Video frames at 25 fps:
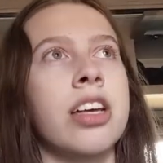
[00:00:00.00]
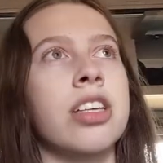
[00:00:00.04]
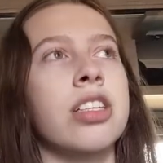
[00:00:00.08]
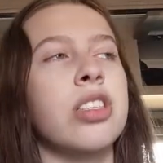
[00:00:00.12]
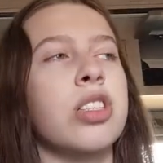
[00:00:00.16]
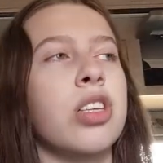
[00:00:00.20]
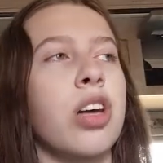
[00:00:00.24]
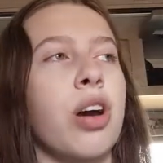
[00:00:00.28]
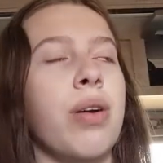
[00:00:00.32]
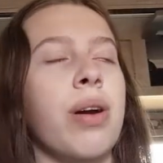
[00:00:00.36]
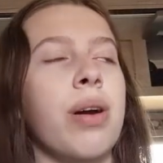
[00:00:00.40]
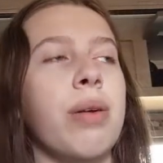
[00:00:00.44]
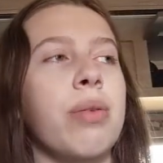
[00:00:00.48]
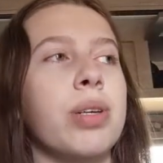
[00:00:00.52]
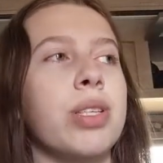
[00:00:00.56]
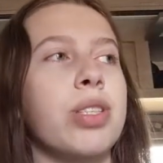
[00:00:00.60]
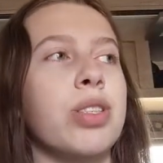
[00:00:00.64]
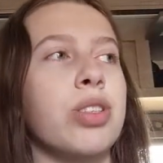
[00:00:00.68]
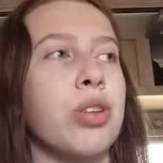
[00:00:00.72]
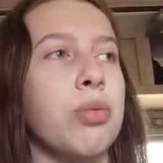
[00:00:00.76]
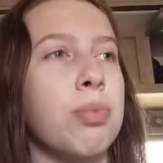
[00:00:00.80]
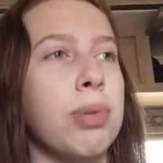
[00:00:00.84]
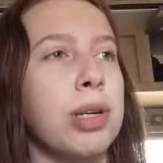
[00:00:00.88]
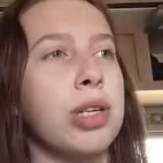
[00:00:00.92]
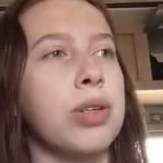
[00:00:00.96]
So it was
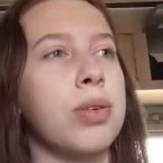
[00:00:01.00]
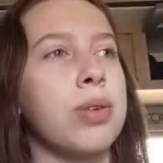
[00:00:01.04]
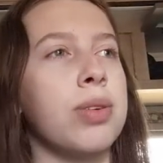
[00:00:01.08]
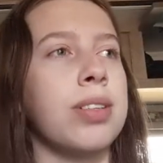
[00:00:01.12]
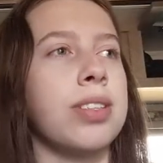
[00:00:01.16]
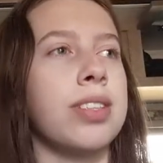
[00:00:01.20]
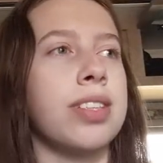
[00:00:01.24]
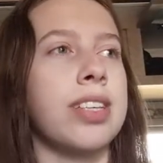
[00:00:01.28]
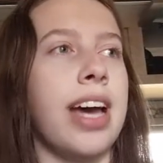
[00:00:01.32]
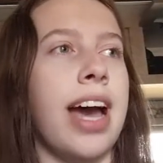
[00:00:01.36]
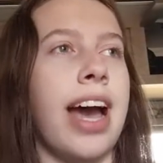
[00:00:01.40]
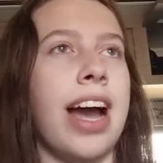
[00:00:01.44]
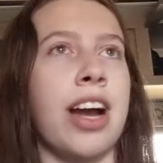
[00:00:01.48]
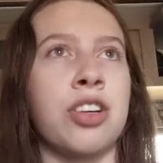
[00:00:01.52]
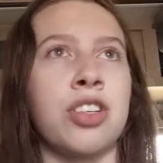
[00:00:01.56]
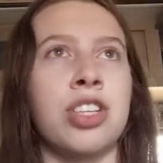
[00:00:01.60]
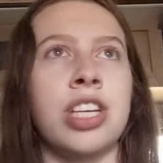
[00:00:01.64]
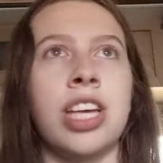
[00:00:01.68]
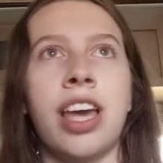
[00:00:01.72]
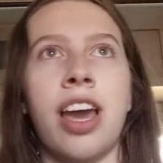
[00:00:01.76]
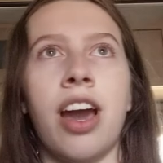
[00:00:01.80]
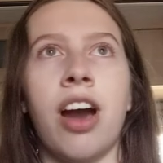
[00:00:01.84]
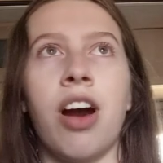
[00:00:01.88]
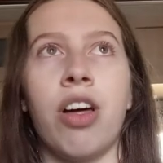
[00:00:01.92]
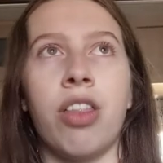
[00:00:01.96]
super cool to
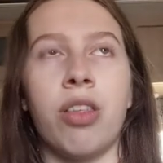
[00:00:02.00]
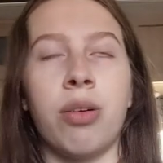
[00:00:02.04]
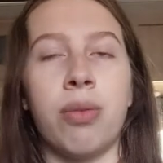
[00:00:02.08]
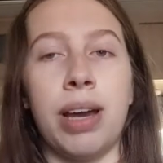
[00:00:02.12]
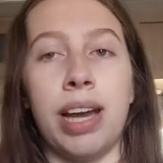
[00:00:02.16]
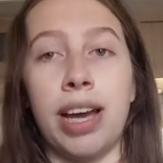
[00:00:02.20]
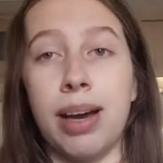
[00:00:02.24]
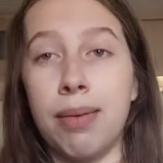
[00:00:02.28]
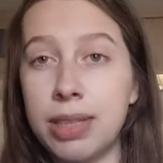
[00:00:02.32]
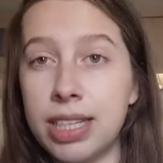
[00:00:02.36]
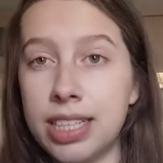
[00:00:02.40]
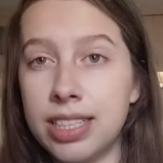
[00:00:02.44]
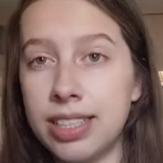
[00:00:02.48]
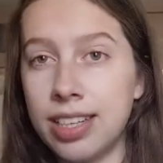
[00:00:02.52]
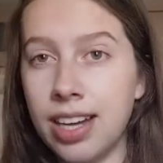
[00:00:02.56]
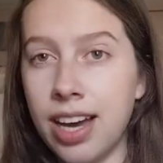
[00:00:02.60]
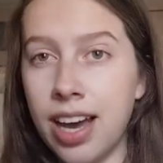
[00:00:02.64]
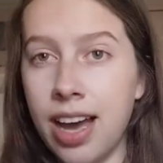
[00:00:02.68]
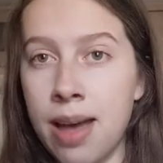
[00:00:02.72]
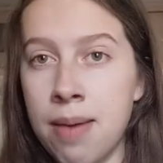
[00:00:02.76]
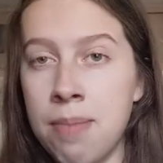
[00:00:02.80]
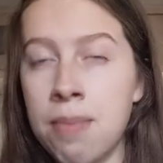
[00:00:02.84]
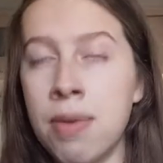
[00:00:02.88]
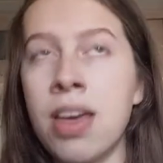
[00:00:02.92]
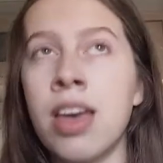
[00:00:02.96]
actually get all the the way up this
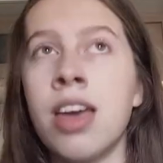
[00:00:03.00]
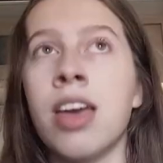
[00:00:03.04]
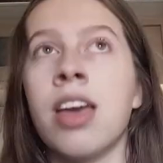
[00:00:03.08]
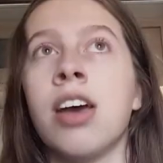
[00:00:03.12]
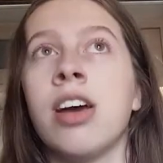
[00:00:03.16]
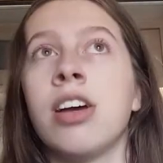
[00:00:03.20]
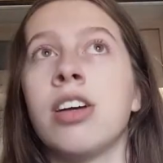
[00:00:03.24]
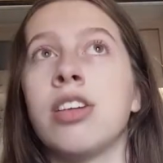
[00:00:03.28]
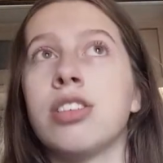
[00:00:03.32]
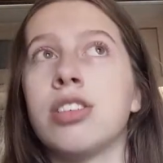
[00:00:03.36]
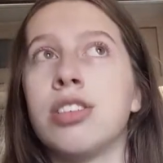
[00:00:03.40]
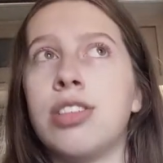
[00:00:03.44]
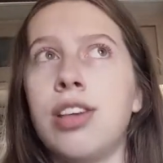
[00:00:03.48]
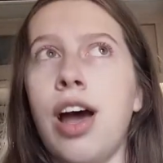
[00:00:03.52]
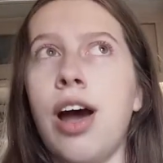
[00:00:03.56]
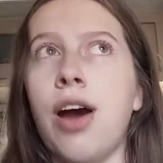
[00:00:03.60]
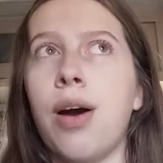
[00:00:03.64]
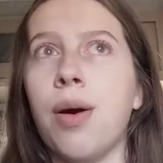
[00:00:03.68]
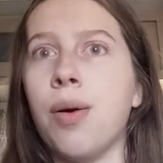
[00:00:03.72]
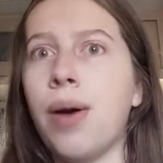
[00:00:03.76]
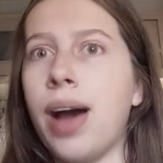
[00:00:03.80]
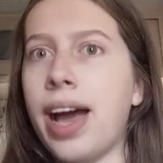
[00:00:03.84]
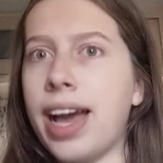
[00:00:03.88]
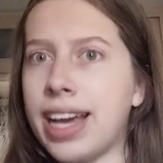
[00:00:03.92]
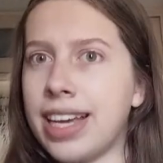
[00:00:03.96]
time.
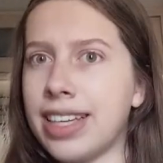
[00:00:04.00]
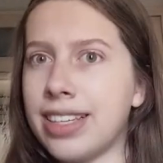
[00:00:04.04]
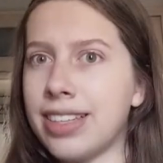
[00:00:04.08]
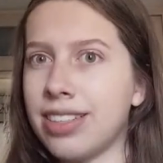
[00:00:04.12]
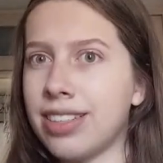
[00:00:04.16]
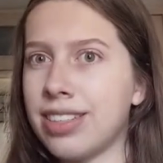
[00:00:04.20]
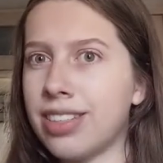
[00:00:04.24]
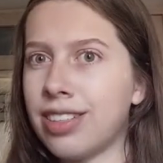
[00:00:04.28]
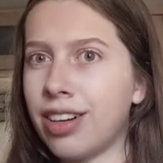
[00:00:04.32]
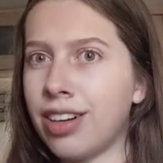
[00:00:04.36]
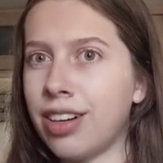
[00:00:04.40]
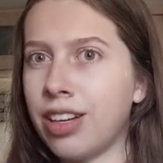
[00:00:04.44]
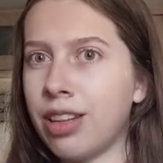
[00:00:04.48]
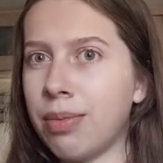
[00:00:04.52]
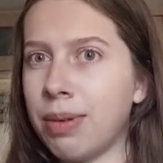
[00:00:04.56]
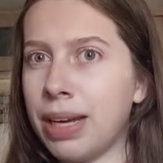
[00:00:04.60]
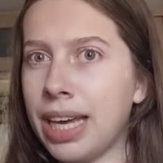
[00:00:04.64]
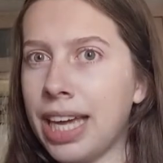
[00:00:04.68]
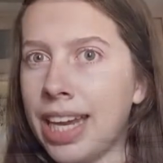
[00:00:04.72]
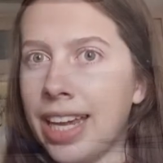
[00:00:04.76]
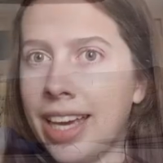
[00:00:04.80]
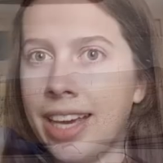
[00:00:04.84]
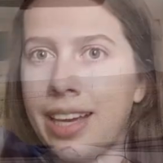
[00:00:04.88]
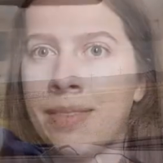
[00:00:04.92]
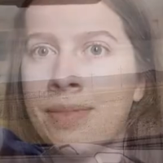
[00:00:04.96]
So I guess let's start at the
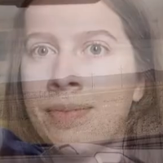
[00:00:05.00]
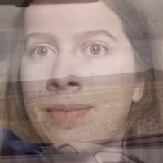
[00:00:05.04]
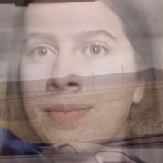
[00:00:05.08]
beginning.